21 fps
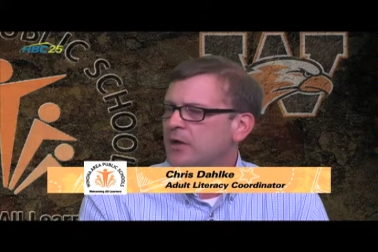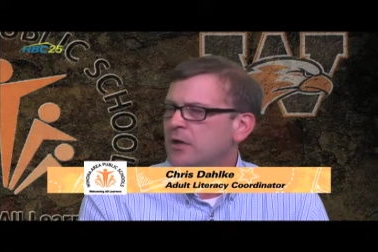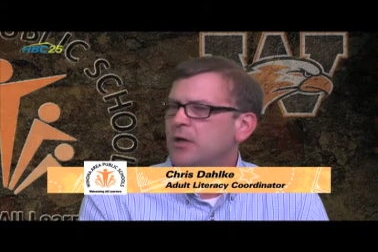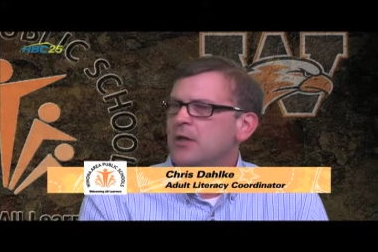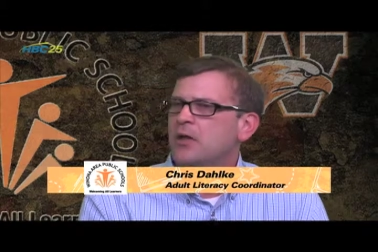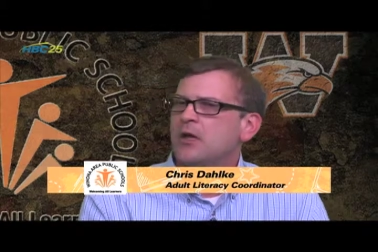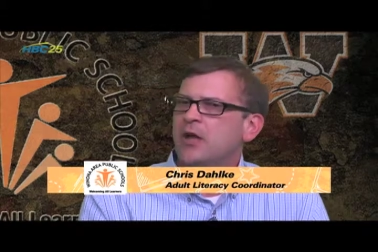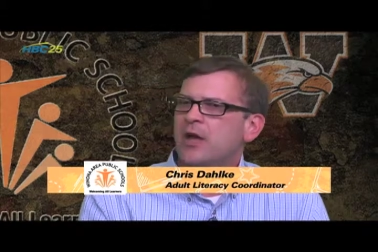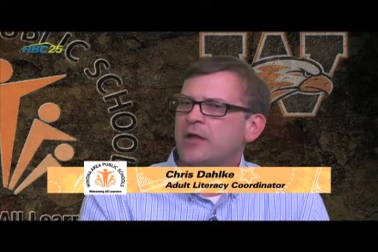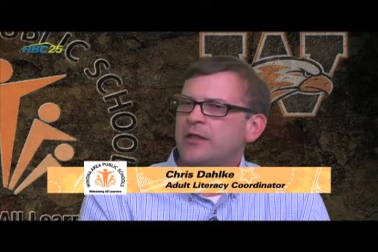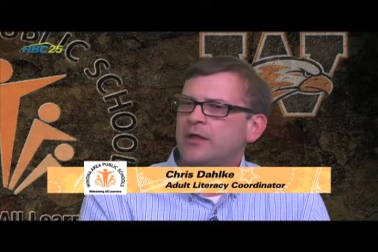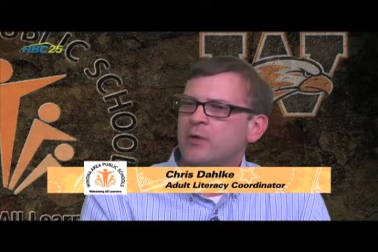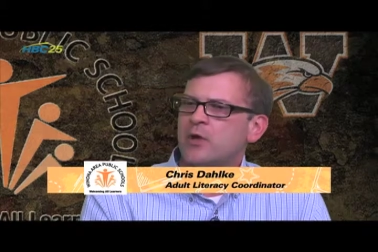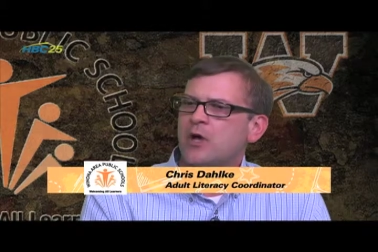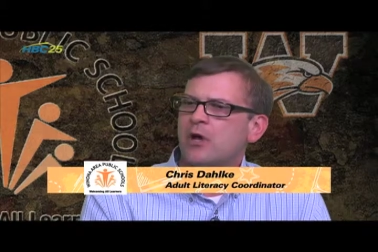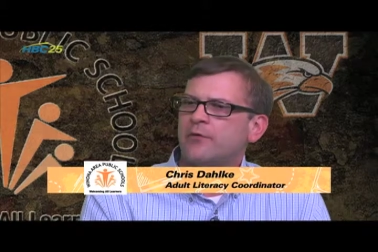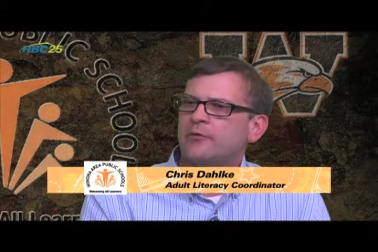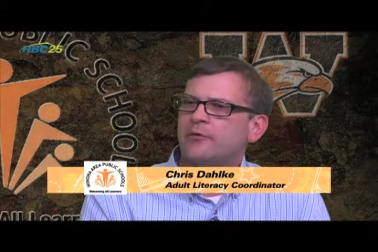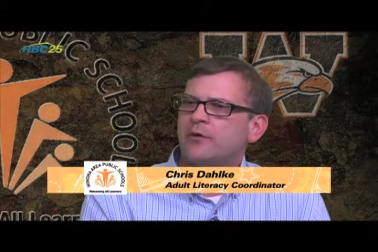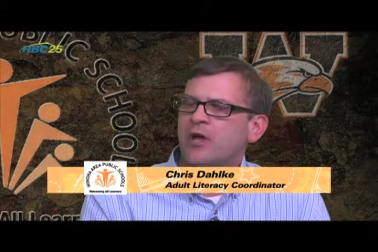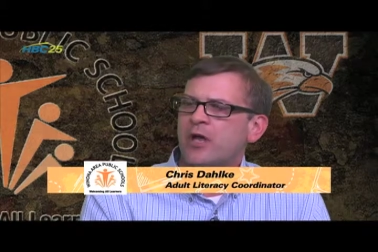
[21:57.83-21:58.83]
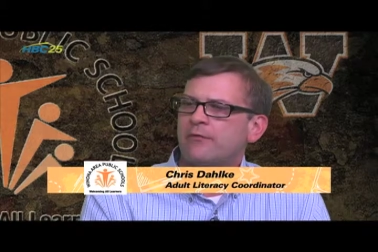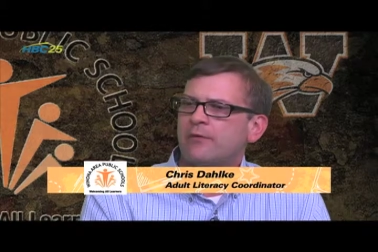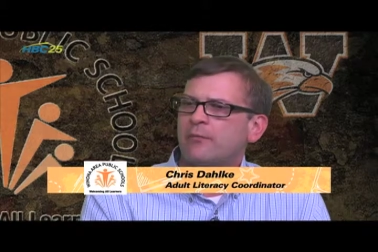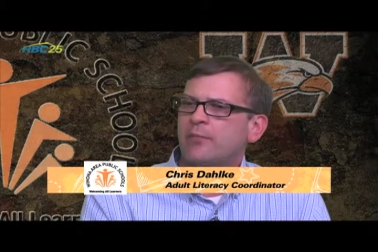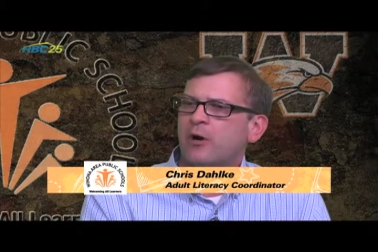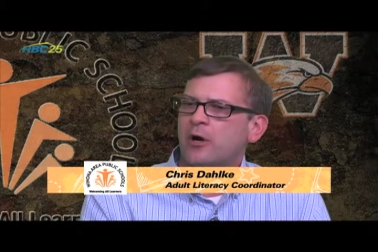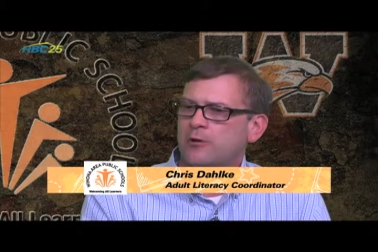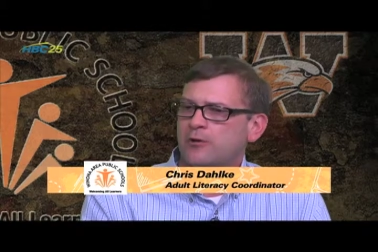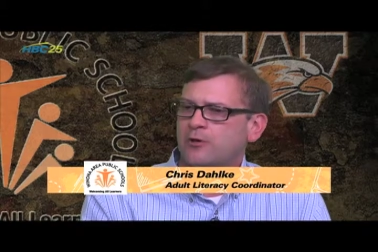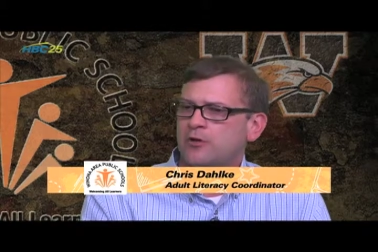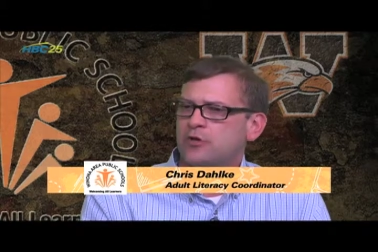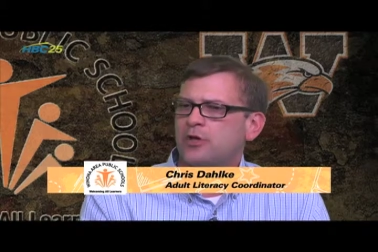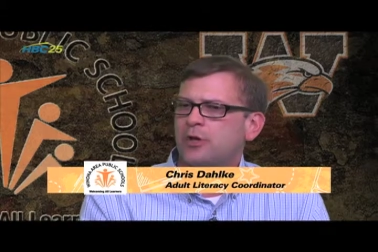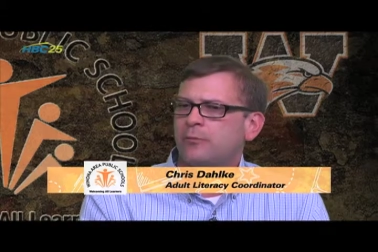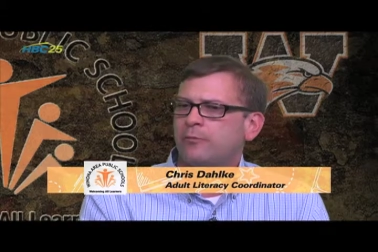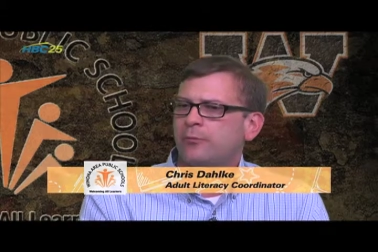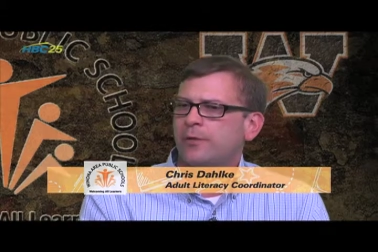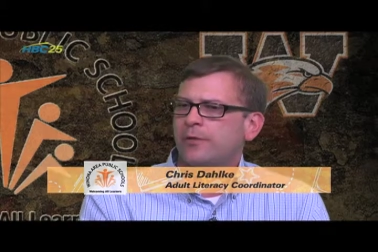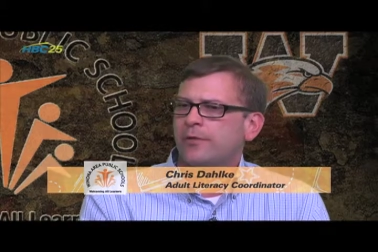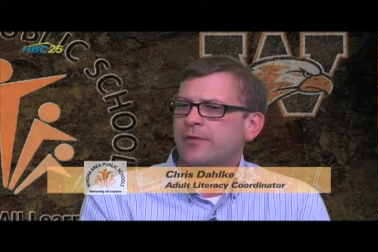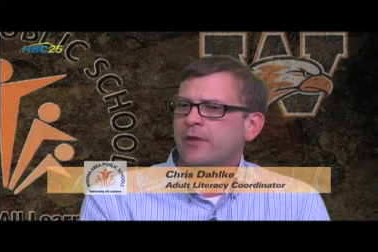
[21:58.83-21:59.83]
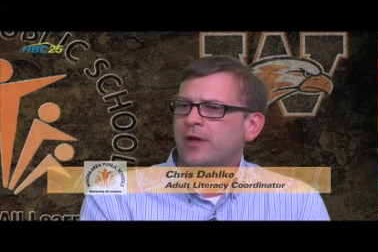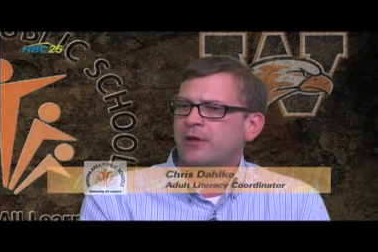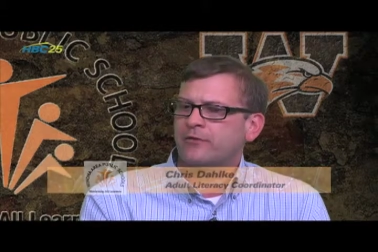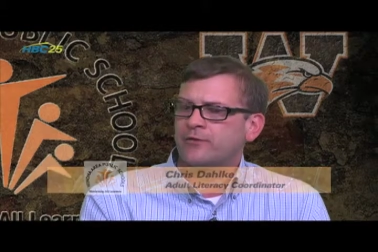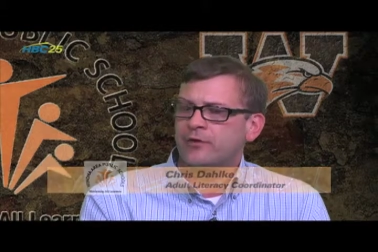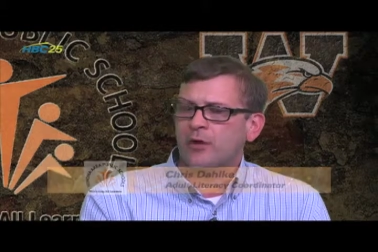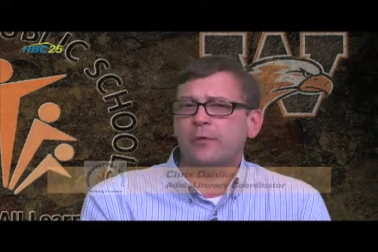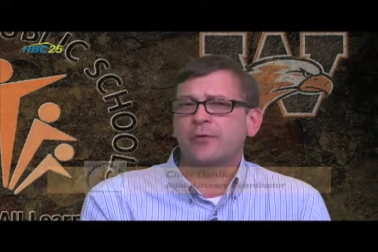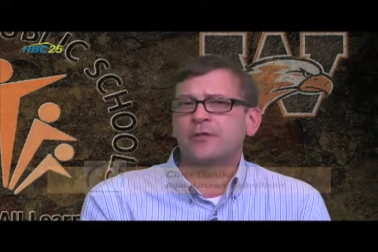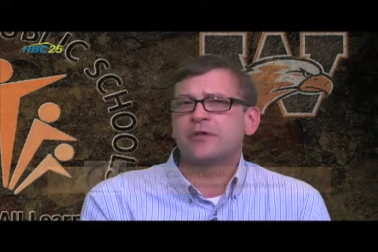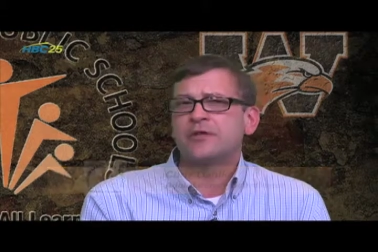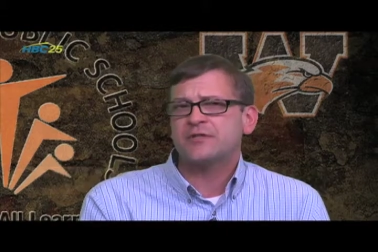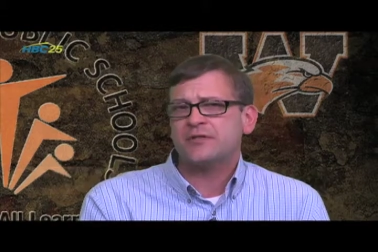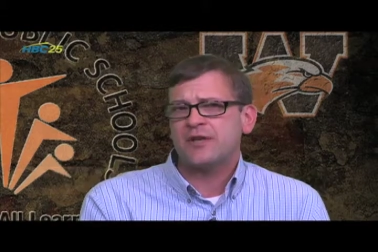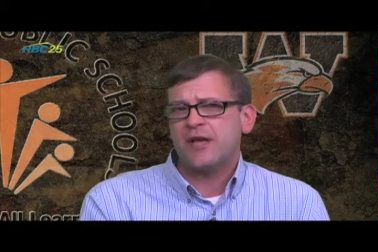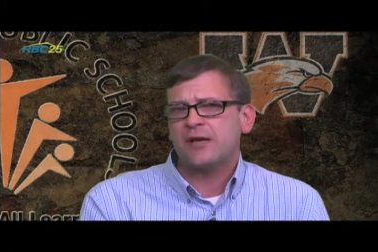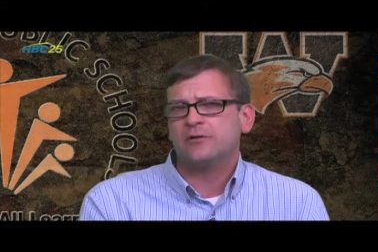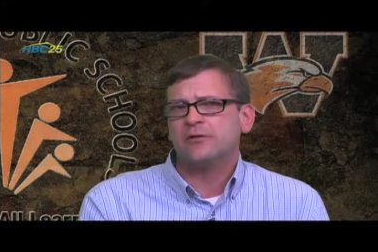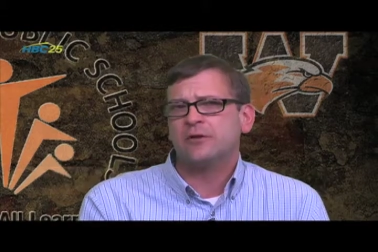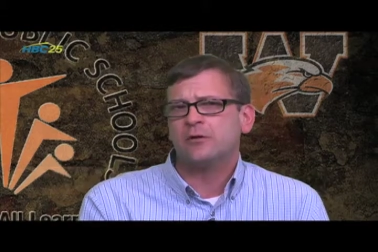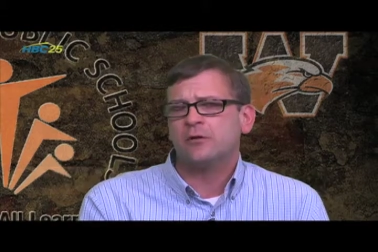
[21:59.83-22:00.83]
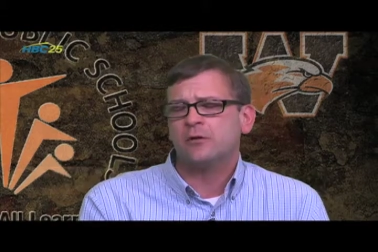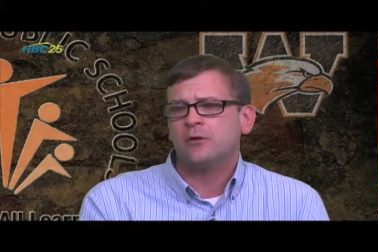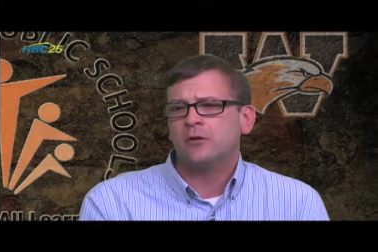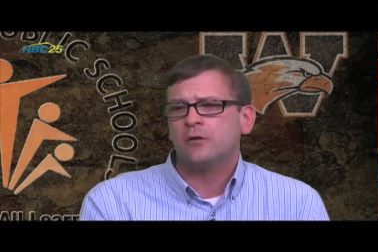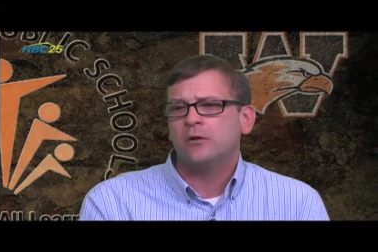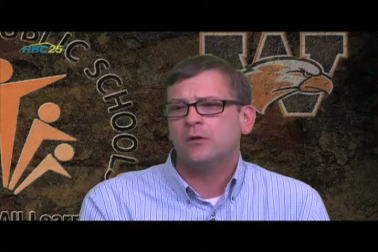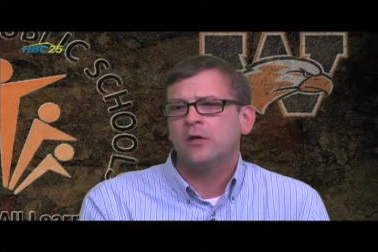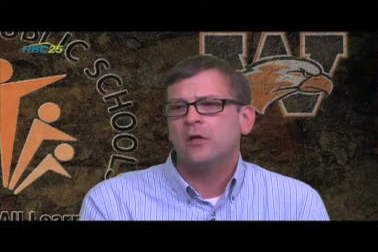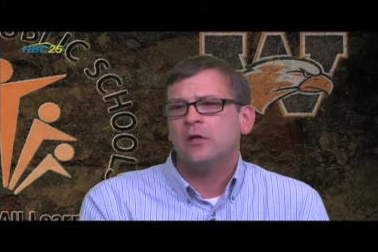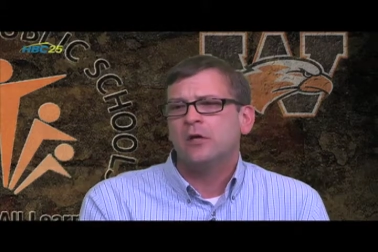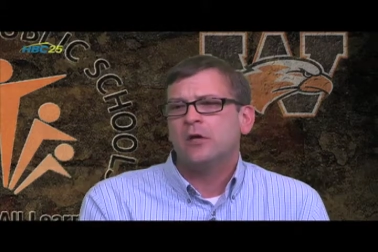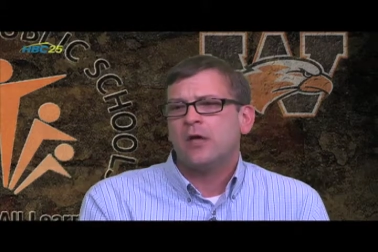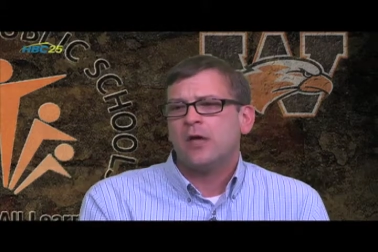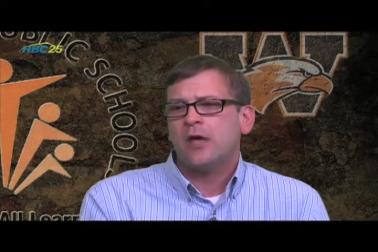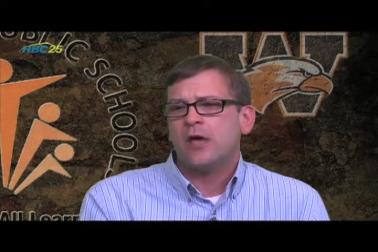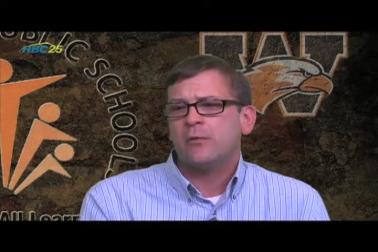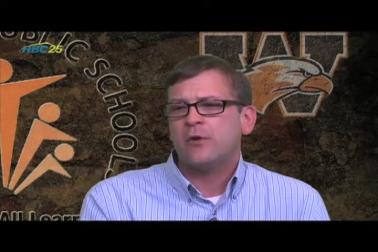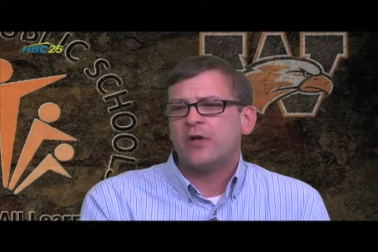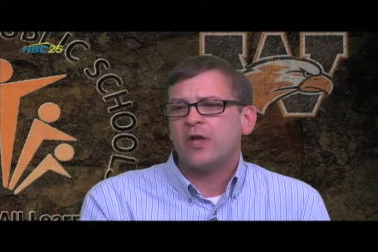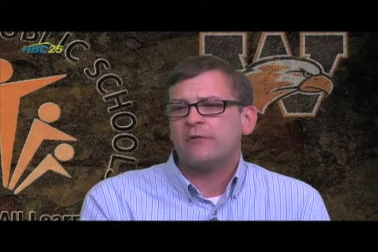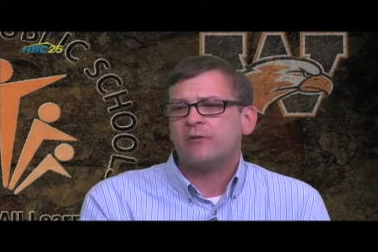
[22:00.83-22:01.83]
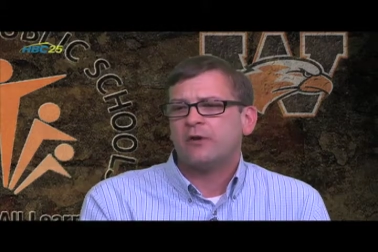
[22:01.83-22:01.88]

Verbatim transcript: Okay. And then we also have a partnership with uh, Southeast Technical and we have a